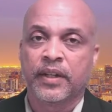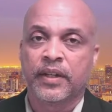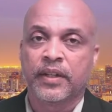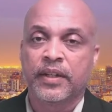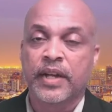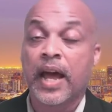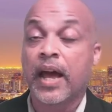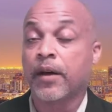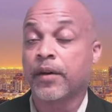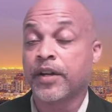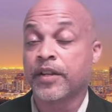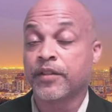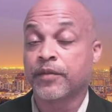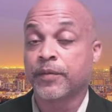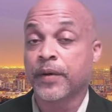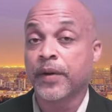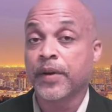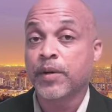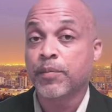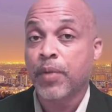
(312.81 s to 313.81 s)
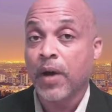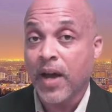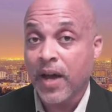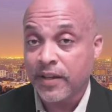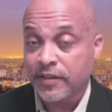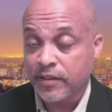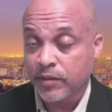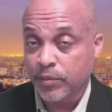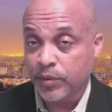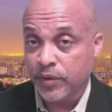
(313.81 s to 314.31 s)
Now, it's very
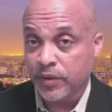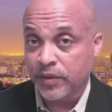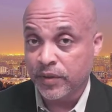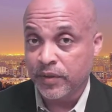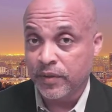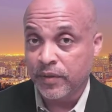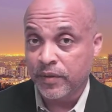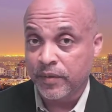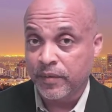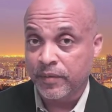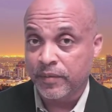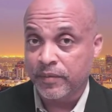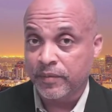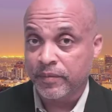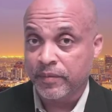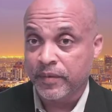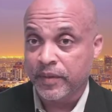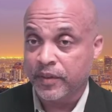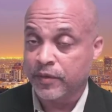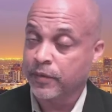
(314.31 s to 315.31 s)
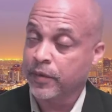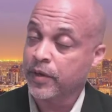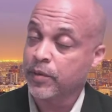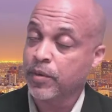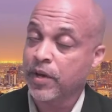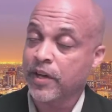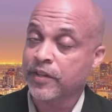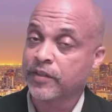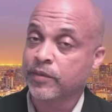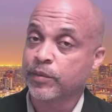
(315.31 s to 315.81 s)
possible
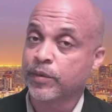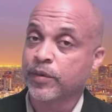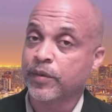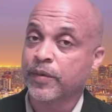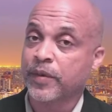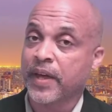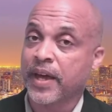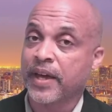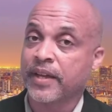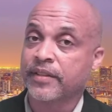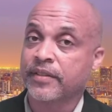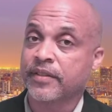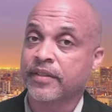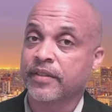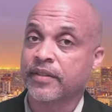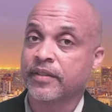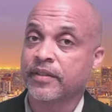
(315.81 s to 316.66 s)
that